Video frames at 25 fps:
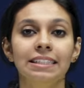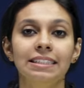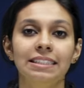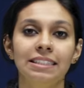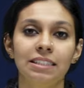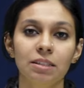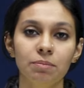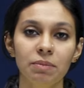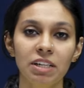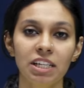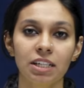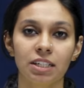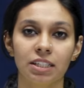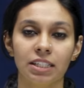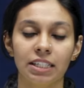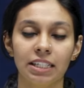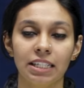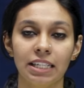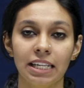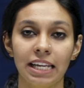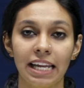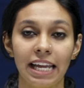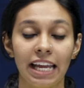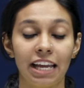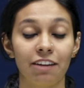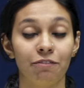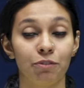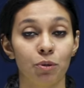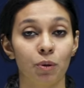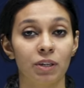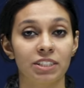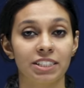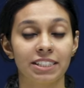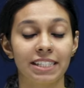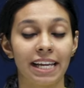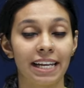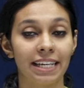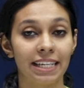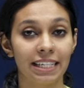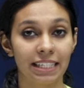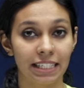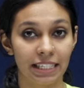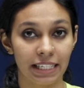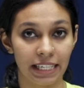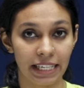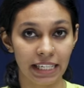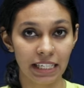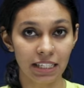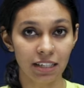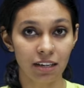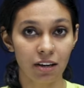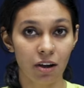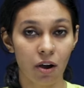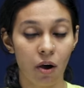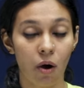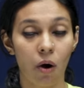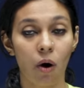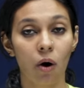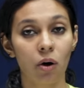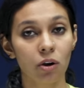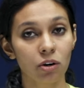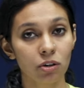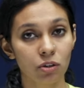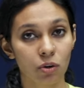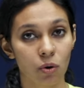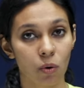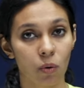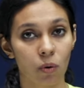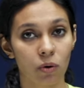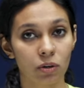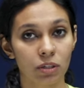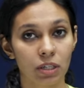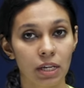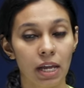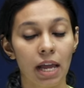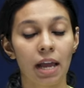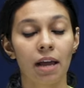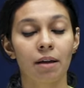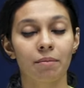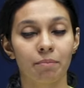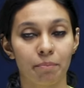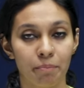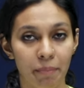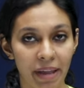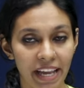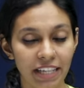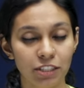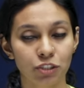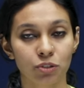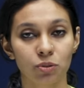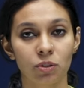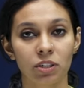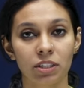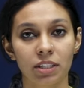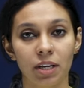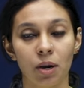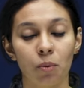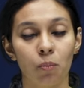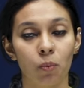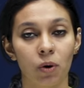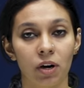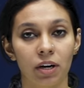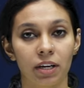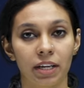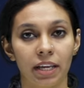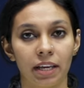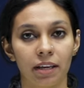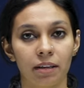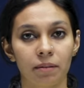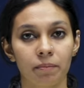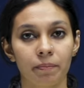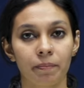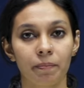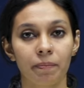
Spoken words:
Similarly, if you are sending a link or a code, make sure they are working.